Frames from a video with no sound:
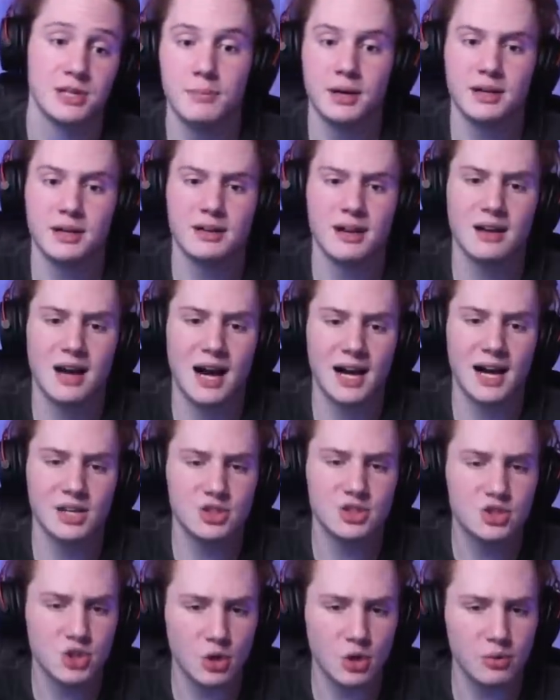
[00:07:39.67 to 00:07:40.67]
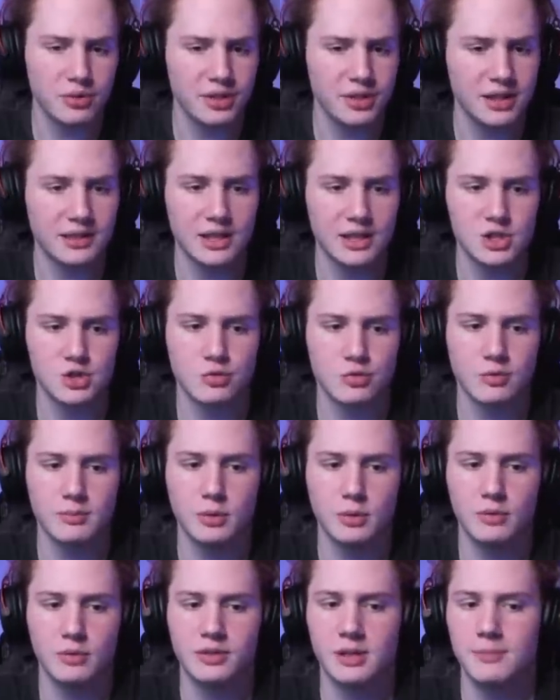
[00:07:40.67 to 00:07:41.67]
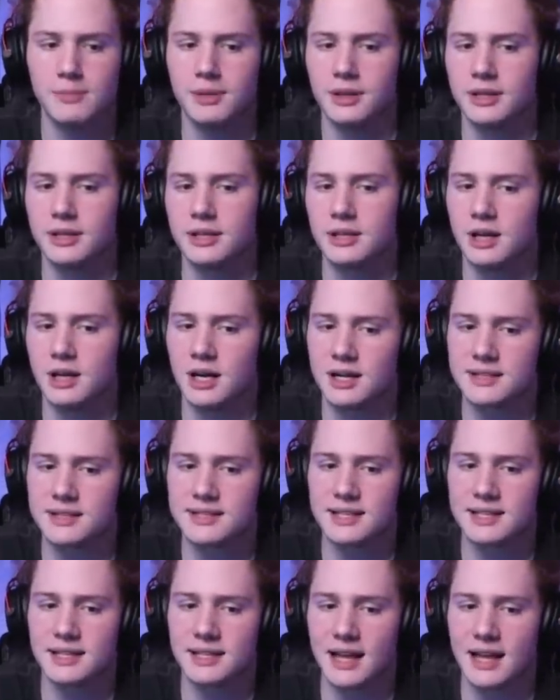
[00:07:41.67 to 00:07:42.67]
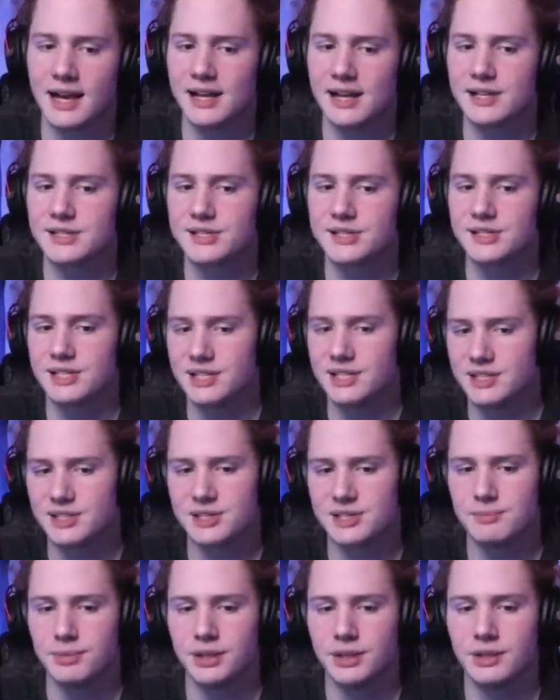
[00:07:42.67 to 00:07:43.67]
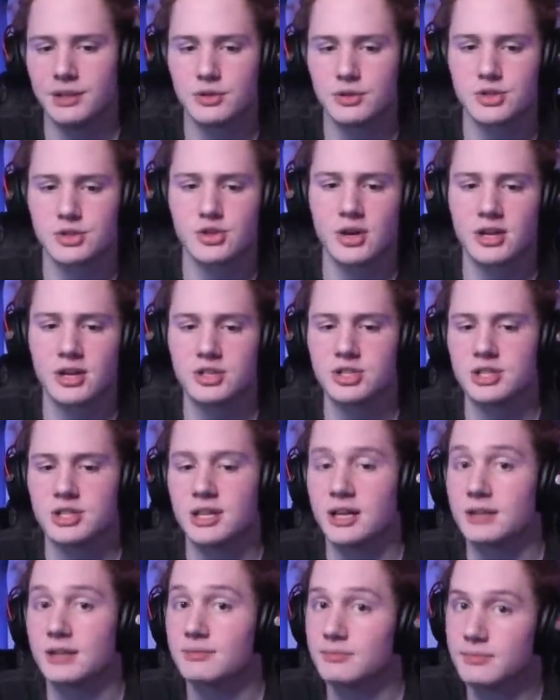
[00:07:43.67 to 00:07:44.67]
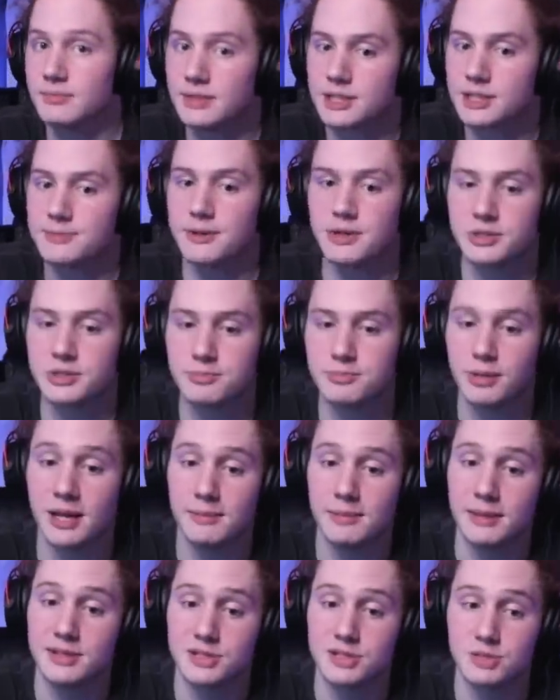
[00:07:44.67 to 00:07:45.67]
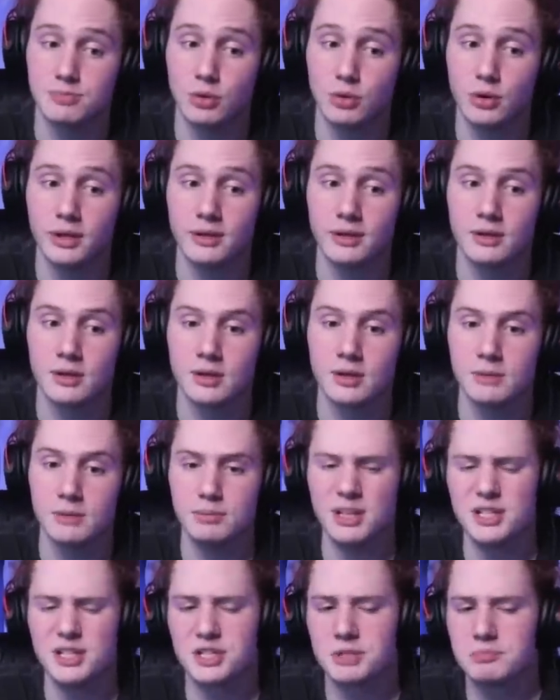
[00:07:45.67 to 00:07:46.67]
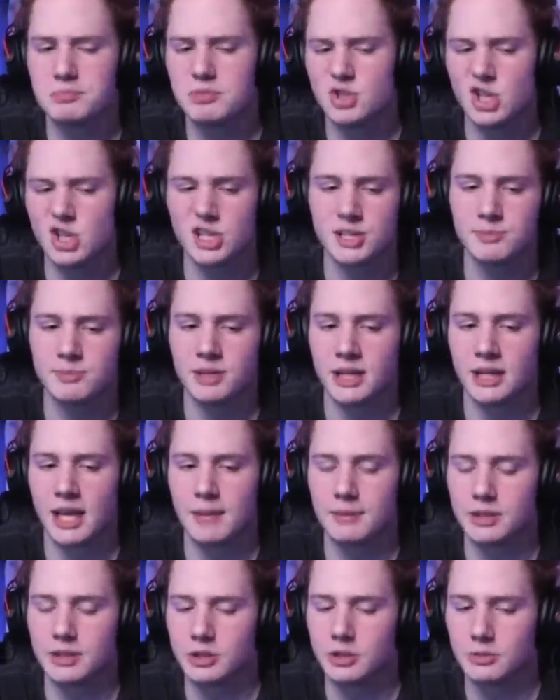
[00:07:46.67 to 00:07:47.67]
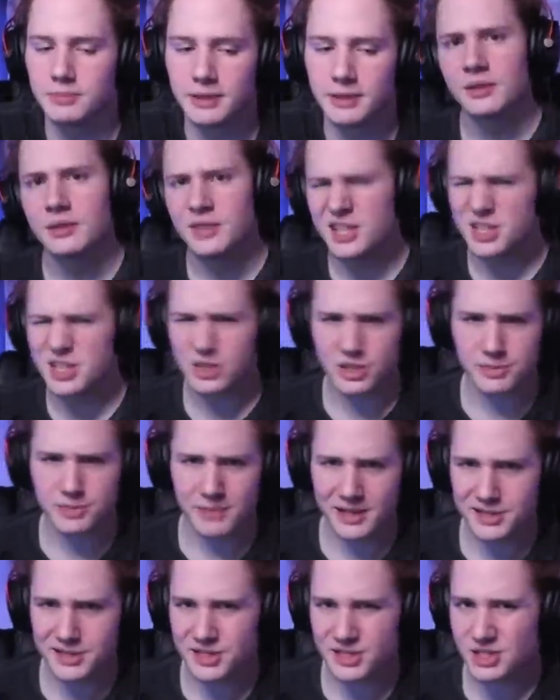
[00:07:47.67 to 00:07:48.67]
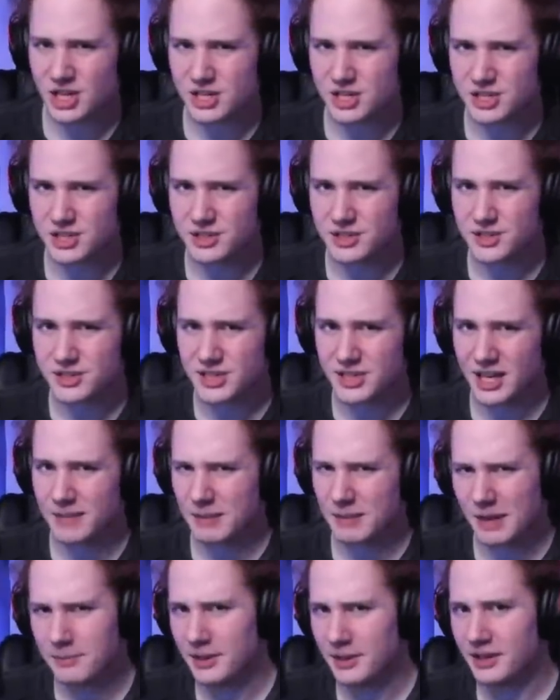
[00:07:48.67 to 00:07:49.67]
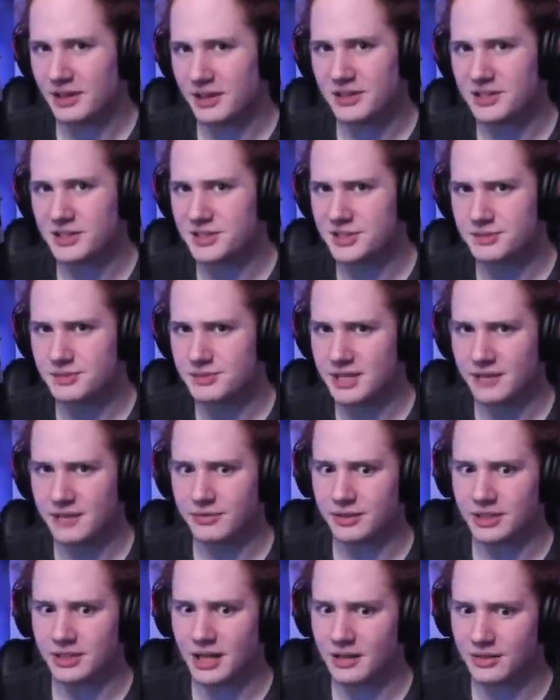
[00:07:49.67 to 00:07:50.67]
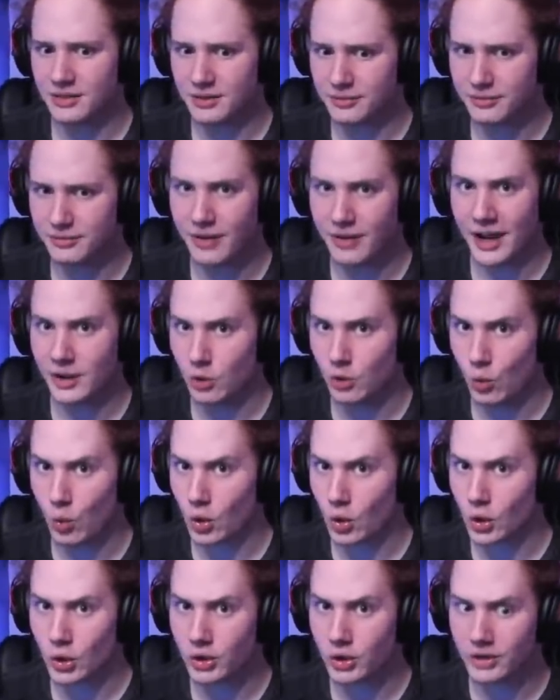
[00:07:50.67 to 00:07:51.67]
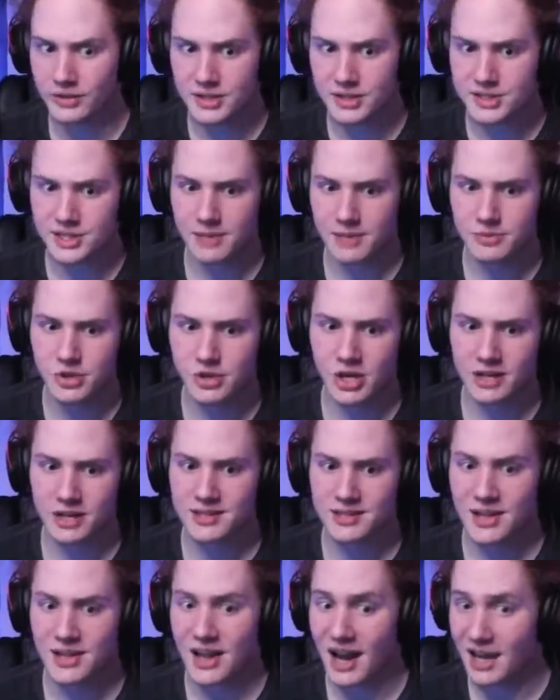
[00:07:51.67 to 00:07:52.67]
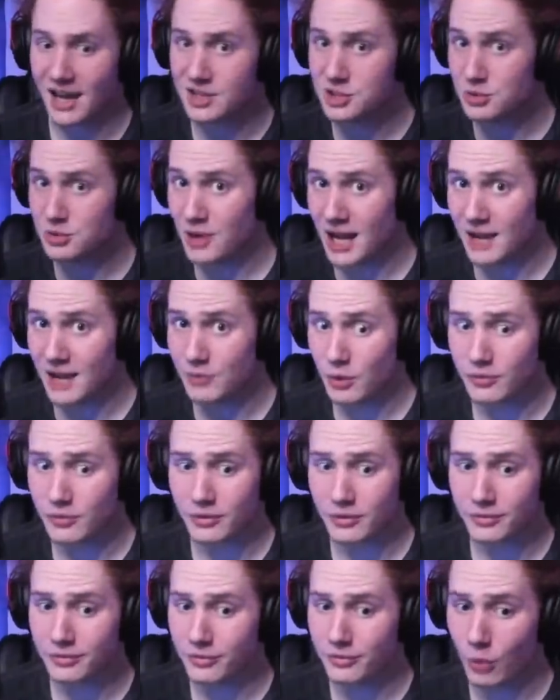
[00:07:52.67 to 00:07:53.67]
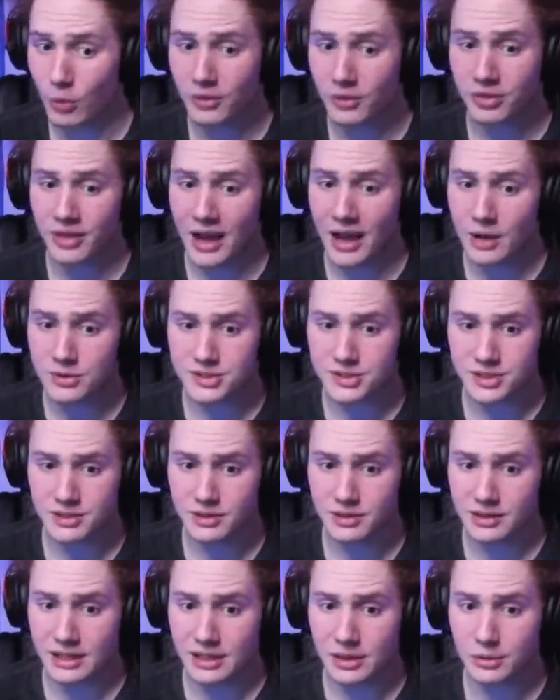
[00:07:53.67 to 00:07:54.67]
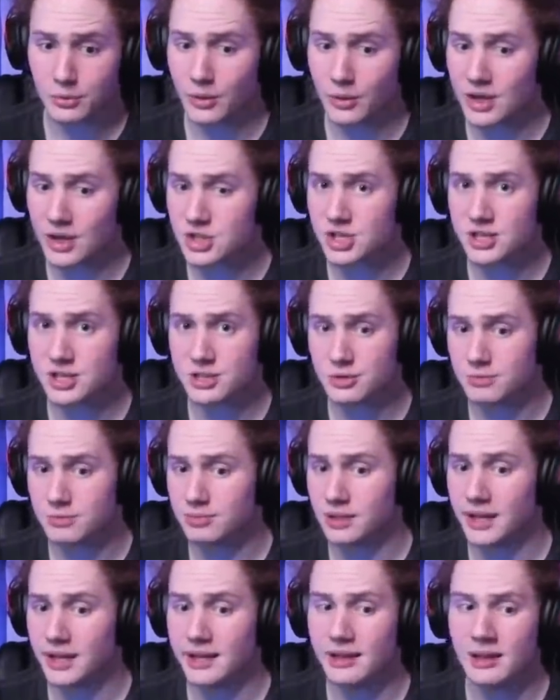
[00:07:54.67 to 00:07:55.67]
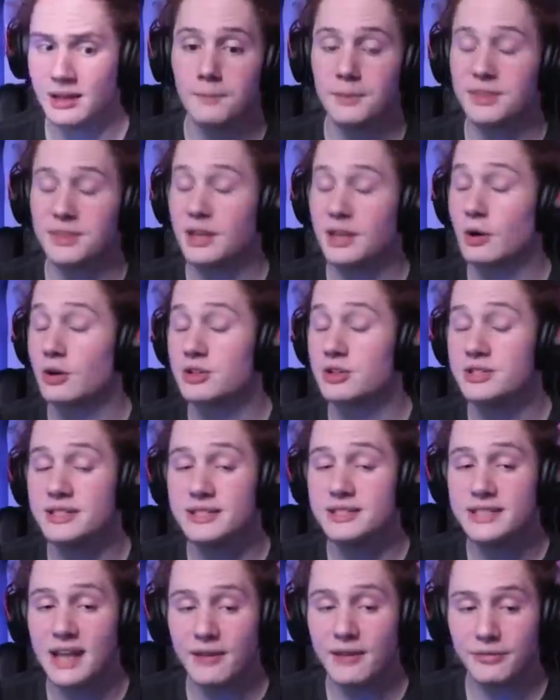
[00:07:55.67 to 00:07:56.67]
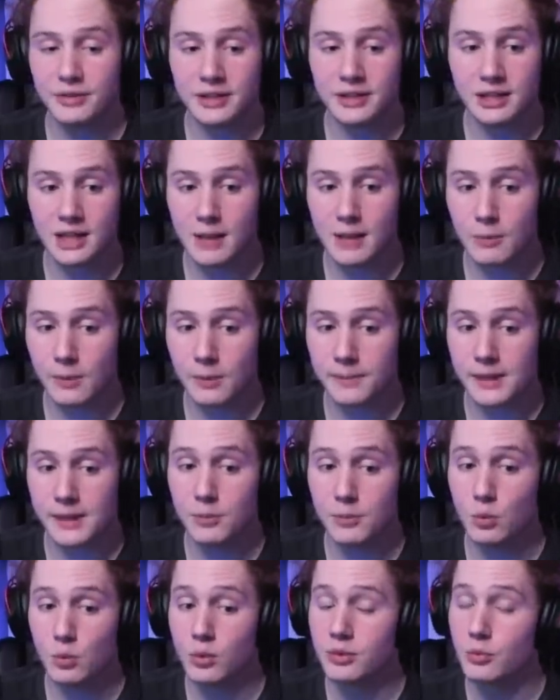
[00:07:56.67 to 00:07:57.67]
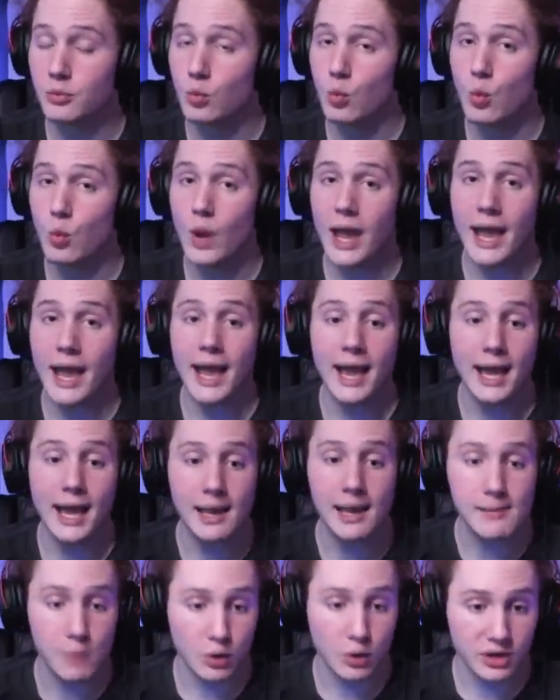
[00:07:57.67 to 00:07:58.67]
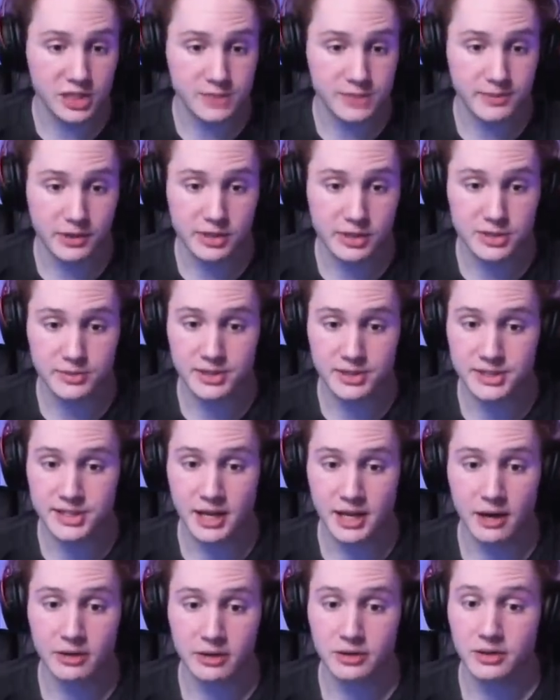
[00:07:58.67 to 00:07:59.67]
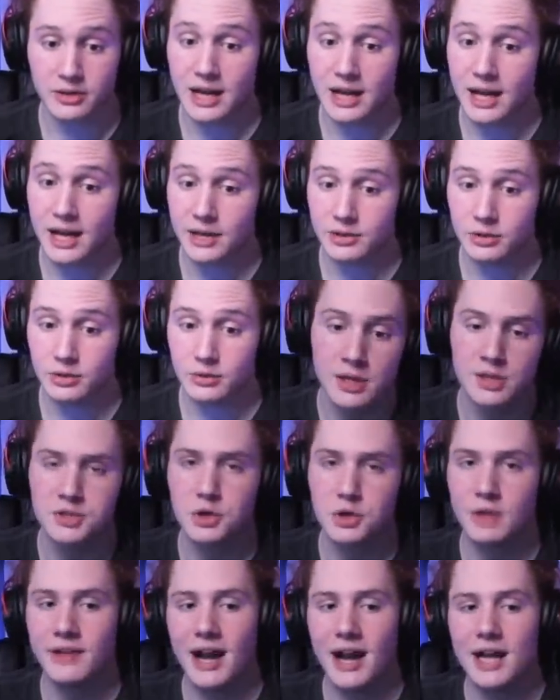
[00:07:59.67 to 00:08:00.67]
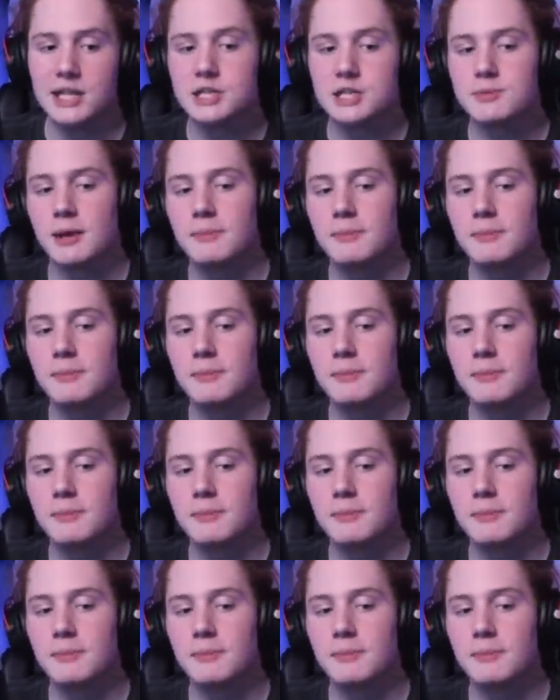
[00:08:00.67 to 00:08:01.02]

but I don't think they should remove the ability to Hug Tech, as it is simply another strategy that experienced Blight mains employ. Plus, shakes up the game a little bit. These are just my suggestions, and my opinion is definitely not the final word on this subject. I do have over four thousand lethal rush hits with Blight, but there are definitely a lot more people with way more experience with this character than I do. So I've asked my